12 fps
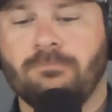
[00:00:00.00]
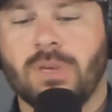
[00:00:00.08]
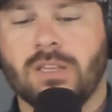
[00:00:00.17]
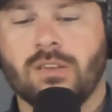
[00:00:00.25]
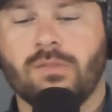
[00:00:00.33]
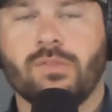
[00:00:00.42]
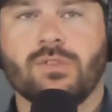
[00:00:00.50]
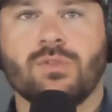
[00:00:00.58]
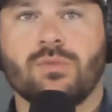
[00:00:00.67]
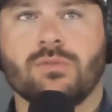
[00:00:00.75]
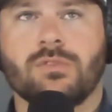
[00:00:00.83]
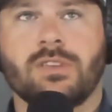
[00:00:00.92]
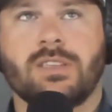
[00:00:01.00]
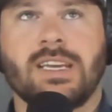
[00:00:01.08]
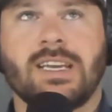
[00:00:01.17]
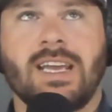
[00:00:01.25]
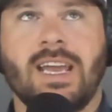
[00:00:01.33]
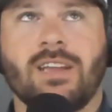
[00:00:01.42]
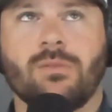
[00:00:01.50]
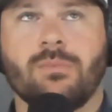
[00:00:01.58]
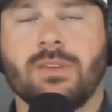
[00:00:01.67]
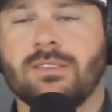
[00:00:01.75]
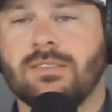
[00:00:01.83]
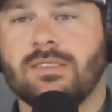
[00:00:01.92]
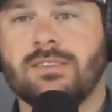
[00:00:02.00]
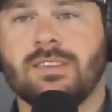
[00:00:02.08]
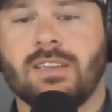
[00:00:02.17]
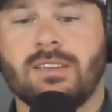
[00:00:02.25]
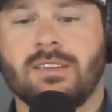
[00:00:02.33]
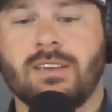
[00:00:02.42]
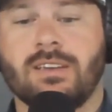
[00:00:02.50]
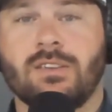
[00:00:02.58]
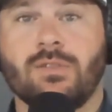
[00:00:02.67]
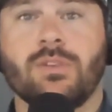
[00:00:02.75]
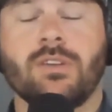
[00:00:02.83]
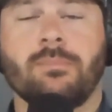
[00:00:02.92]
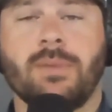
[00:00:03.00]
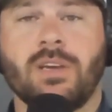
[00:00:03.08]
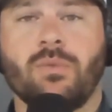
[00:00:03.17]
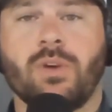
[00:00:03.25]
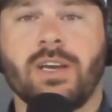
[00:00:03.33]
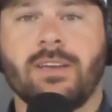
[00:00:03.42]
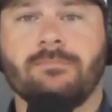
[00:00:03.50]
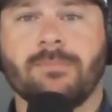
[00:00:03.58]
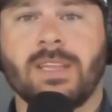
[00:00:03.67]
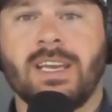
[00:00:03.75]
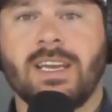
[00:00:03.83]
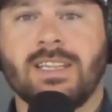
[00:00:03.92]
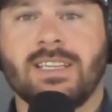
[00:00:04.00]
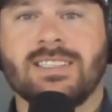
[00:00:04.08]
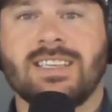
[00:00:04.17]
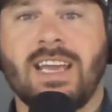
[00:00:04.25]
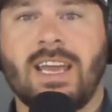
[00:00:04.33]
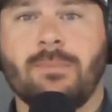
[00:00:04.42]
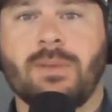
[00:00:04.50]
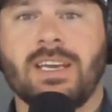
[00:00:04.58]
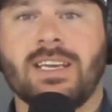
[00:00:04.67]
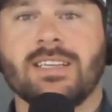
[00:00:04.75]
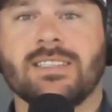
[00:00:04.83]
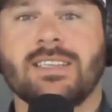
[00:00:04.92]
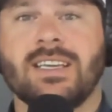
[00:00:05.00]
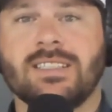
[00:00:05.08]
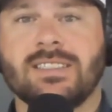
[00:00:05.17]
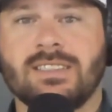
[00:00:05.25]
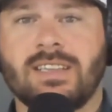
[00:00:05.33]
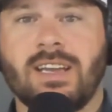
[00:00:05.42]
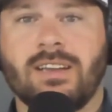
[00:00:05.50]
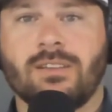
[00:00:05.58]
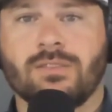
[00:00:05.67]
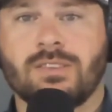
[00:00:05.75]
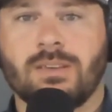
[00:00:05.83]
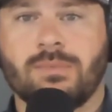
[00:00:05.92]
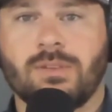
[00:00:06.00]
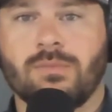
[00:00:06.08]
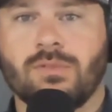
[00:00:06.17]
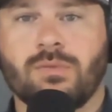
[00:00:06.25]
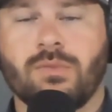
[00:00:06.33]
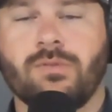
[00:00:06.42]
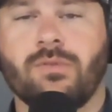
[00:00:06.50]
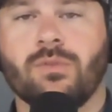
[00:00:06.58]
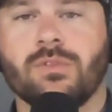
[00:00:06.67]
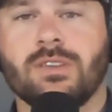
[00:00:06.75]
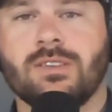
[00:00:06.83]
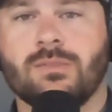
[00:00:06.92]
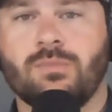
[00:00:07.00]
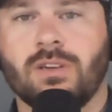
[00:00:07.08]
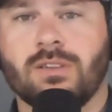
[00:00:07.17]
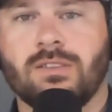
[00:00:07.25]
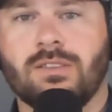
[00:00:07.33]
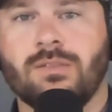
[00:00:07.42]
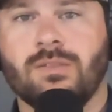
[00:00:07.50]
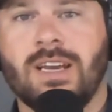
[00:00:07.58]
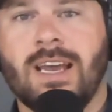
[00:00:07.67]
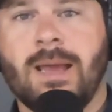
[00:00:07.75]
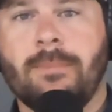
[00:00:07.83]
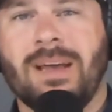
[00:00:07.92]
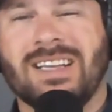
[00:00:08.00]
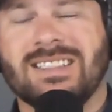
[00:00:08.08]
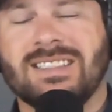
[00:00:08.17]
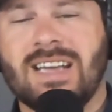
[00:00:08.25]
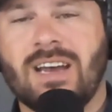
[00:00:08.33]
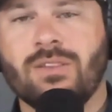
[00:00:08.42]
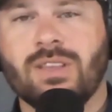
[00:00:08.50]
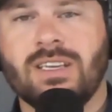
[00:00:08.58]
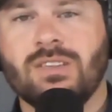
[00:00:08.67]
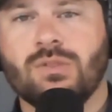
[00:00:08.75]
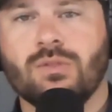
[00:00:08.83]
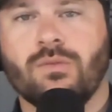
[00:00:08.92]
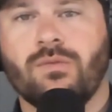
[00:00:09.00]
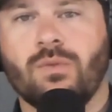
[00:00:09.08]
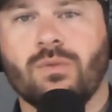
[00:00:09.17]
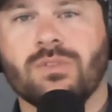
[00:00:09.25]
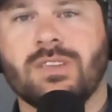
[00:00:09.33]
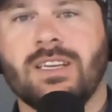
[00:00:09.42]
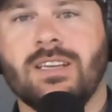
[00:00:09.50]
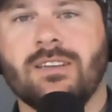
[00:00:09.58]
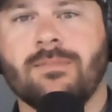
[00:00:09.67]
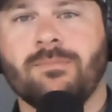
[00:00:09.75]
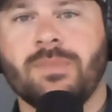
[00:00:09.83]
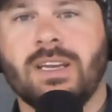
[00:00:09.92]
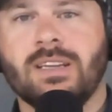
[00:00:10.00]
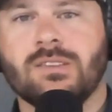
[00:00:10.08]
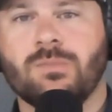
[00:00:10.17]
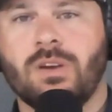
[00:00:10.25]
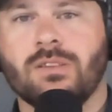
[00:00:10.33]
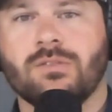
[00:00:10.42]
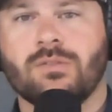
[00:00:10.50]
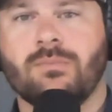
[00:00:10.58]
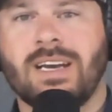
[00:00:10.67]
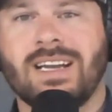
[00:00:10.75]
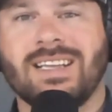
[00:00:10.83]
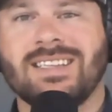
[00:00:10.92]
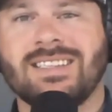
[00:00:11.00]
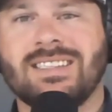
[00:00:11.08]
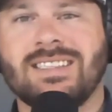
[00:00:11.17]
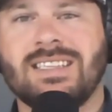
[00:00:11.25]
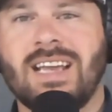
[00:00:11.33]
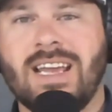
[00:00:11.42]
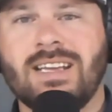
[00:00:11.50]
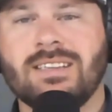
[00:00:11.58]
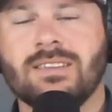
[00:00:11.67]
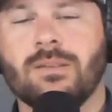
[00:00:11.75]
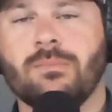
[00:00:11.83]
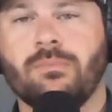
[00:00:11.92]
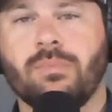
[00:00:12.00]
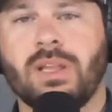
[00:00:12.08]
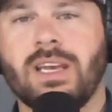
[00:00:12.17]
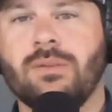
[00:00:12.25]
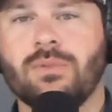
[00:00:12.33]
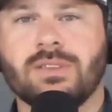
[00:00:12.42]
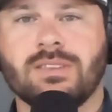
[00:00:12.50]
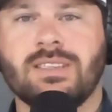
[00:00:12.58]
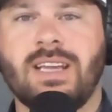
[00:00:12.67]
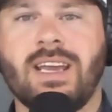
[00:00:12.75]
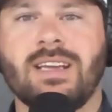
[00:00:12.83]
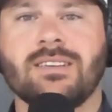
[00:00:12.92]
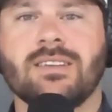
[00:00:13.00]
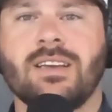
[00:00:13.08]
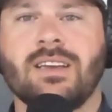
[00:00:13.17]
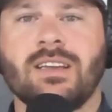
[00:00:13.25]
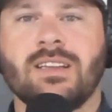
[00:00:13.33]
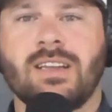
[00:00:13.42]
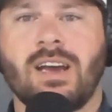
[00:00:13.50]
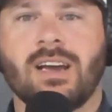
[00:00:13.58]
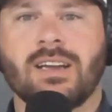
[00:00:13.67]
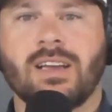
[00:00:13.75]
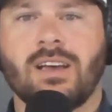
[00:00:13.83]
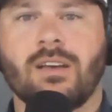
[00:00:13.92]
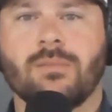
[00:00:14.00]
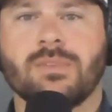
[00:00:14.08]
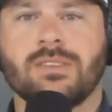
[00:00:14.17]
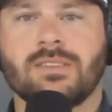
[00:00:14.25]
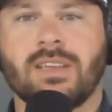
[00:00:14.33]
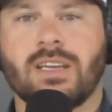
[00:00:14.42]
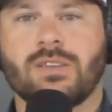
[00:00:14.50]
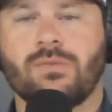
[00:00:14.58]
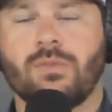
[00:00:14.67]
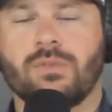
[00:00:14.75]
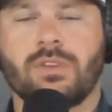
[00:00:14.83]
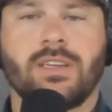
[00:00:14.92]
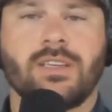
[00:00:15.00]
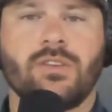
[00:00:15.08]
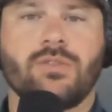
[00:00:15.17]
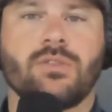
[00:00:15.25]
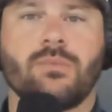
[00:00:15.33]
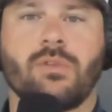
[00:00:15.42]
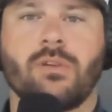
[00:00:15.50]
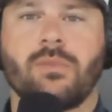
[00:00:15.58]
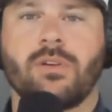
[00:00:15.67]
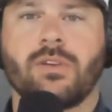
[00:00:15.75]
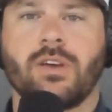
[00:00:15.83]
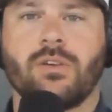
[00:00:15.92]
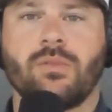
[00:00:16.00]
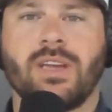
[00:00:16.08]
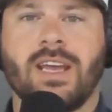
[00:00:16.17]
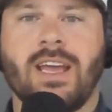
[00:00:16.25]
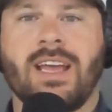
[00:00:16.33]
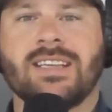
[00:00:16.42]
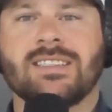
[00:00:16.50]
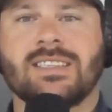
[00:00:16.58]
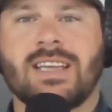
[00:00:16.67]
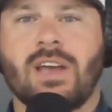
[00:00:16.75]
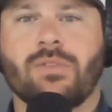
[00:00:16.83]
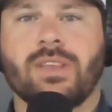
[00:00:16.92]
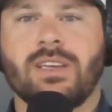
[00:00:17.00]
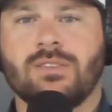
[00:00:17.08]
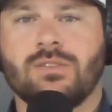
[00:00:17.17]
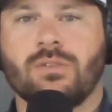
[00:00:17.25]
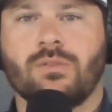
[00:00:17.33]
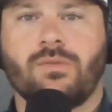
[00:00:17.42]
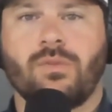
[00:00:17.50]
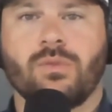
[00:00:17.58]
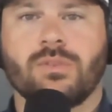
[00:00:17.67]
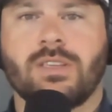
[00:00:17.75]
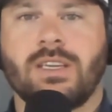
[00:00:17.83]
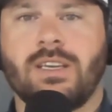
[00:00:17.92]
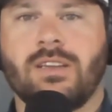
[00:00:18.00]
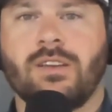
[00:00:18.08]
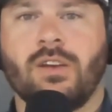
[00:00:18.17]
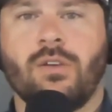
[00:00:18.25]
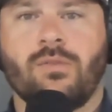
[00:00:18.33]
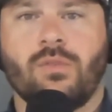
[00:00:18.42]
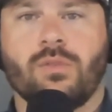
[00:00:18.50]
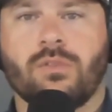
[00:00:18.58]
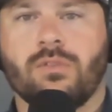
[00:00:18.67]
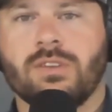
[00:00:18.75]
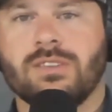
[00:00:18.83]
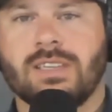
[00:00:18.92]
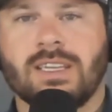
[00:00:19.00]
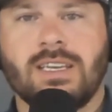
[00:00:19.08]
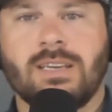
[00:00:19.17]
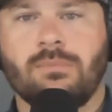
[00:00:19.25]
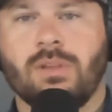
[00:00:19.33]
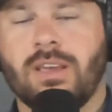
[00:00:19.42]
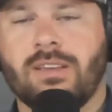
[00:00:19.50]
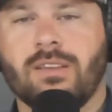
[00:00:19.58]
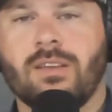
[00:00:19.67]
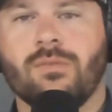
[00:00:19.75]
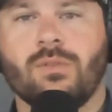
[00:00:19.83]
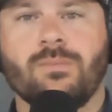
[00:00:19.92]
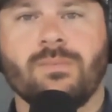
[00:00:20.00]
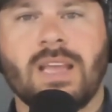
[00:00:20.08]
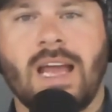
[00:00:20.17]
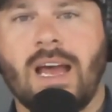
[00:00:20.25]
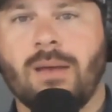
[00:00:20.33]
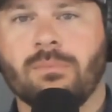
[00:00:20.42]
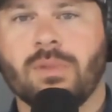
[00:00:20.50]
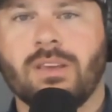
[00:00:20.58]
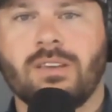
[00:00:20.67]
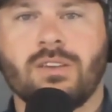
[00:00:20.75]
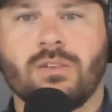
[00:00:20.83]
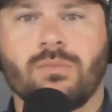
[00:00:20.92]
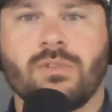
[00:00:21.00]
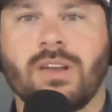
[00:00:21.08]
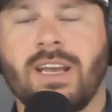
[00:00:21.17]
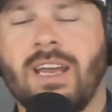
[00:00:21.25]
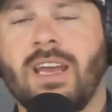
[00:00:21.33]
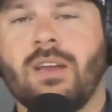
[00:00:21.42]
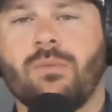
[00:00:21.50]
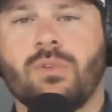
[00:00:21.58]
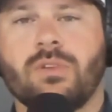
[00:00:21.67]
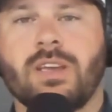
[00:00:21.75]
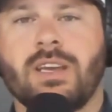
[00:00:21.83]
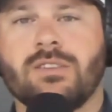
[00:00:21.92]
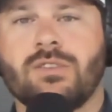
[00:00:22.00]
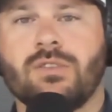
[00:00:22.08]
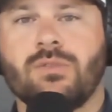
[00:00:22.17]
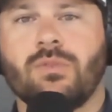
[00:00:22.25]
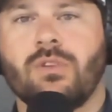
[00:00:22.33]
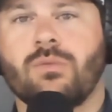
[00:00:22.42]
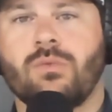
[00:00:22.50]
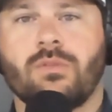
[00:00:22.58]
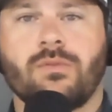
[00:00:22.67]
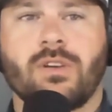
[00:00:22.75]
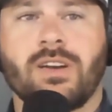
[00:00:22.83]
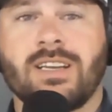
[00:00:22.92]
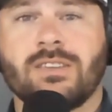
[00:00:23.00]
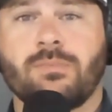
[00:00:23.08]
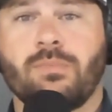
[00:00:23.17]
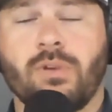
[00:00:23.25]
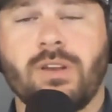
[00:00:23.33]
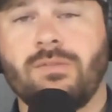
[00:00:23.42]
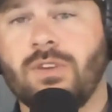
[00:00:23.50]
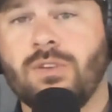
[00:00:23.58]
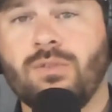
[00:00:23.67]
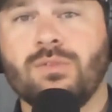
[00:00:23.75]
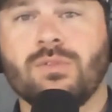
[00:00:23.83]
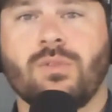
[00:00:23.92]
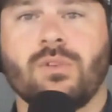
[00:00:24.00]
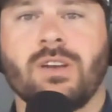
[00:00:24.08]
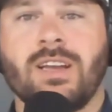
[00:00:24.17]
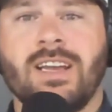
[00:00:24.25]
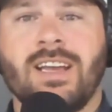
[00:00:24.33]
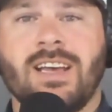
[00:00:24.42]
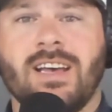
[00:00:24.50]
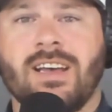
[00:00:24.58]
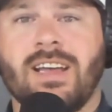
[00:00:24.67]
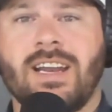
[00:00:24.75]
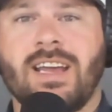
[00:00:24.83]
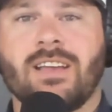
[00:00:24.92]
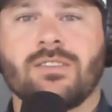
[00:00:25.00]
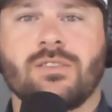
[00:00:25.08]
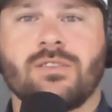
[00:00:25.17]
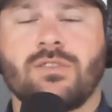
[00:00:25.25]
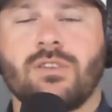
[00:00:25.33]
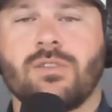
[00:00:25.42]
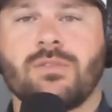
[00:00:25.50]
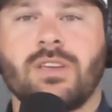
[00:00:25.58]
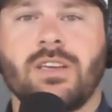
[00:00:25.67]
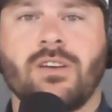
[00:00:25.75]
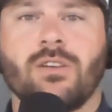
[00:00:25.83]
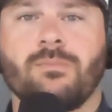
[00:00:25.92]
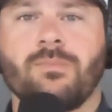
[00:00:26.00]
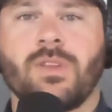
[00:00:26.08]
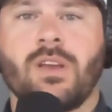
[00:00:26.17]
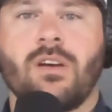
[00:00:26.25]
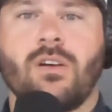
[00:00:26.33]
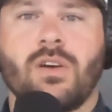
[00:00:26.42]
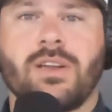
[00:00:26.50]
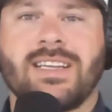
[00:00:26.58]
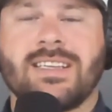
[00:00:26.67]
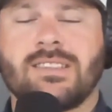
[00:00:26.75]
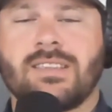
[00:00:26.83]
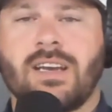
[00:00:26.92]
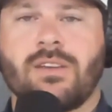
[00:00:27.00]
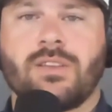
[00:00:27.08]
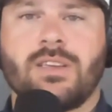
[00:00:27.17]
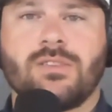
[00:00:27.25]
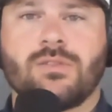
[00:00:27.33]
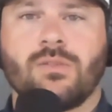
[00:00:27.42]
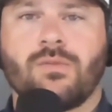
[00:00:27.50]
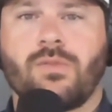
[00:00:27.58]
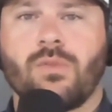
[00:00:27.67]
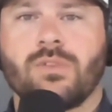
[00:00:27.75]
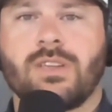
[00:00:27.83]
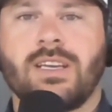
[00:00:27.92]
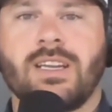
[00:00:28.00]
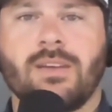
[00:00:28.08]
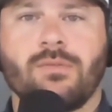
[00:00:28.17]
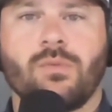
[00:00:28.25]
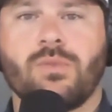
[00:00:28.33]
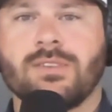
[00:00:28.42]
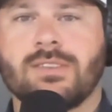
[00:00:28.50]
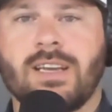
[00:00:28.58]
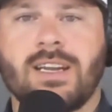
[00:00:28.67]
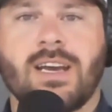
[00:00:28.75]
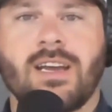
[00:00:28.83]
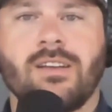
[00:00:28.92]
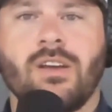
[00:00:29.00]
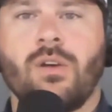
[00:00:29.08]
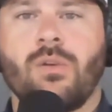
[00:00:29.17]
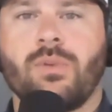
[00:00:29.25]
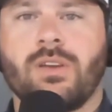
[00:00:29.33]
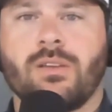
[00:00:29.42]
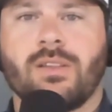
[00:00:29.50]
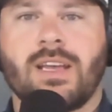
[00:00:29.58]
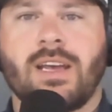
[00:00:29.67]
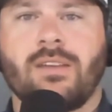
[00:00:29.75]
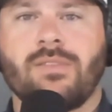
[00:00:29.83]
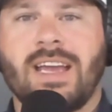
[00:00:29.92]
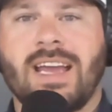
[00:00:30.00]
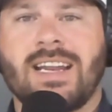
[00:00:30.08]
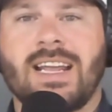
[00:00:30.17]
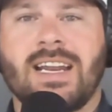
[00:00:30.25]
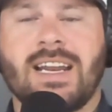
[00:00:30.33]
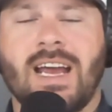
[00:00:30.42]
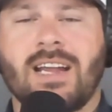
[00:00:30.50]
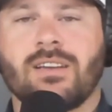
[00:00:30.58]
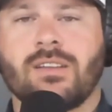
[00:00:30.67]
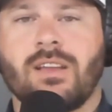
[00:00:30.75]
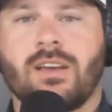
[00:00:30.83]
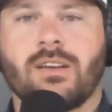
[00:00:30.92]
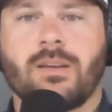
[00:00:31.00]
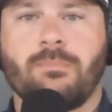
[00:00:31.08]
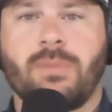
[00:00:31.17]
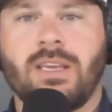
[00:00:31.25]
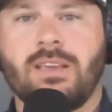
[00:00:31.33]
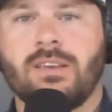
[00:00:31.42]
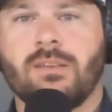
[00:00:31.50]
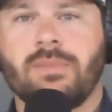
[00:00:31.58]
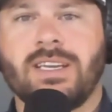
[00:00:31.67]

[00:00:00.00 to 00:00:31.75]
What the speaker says: But look for Georgia to handle business and do it in a big way in this game against Kent State on September 24th. This is brought to you by Southeastern 14 and sponsored by Stakes. Playwithstakes.com/14. Use the promo code Southeastern 14. For Chris Lee, Blake Lovell, I'm Blaine Gilmer, and we'll catch you on one of our next previews or analysis shows here on Southeastern 14 every Wednesday night. We go live at 9:00 p.m.